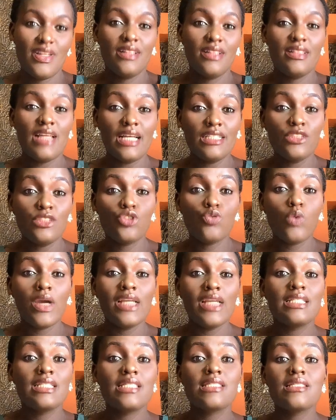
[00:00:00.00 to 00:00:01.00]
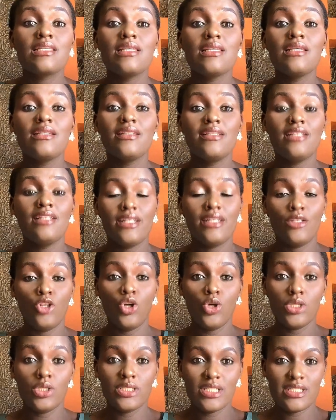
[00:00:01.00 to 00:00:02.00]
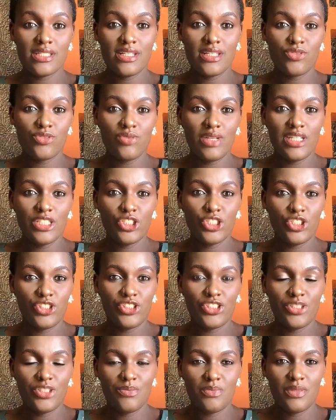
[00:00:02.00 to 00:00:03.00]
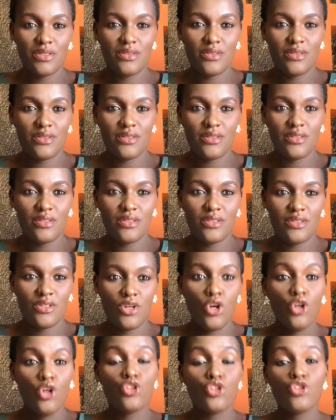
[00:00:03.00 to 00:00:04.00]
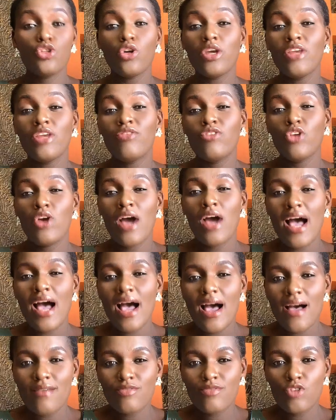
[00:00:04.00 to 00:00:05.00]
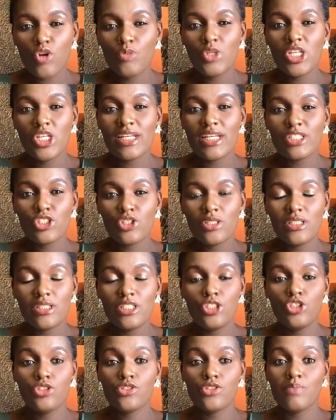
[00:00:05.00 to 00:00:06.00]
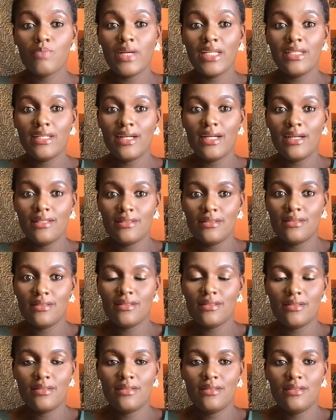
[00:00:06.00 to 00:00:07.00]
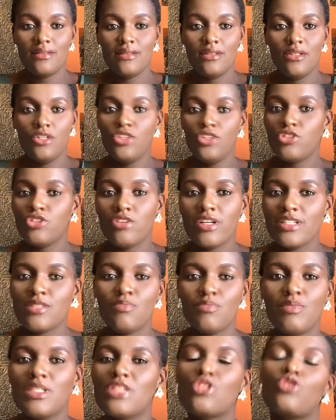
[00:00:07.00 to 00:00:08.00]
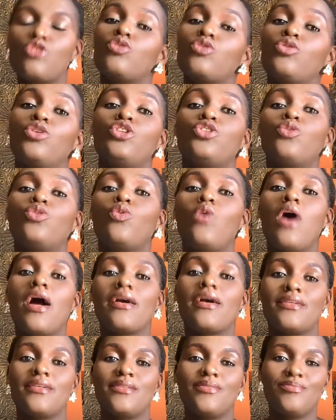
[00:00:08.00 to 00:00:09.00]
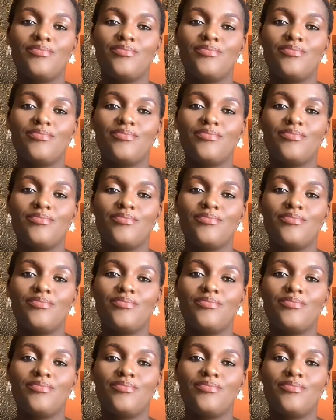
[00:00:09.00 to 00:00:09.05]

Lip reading: That is why it's key in a long distance relationship. So if you have communication issues, my darling, trust me, it's not going to work.